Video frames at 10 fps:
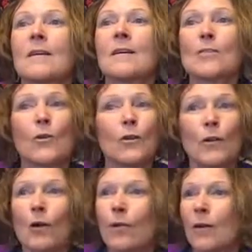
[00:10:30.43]
So you
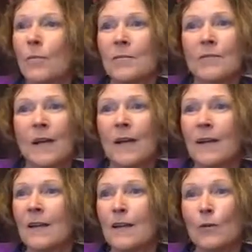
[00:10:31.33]
know them,
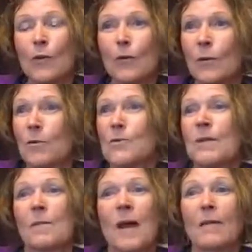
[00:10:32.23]
right? You know them. You see
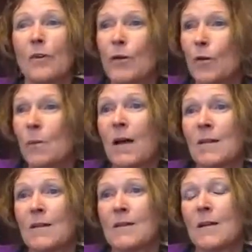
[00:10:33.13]
them every 3
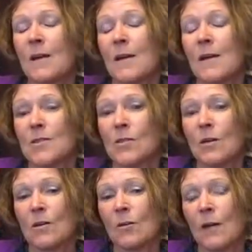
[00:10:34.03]
months.
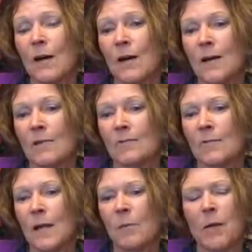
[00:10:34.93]
So,
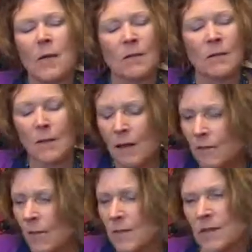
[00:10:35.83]
but
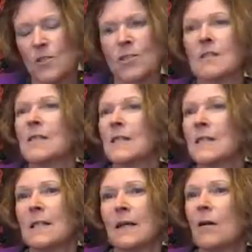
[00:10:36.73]
love, attention to
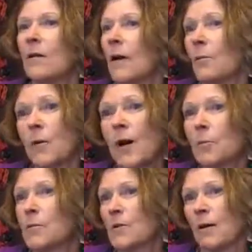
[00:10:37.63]
detail, and
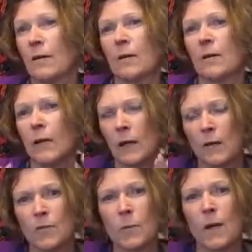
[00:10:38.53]
problem solving. Okay,
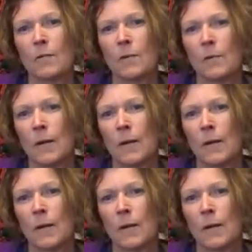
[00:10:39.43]
here's a problem.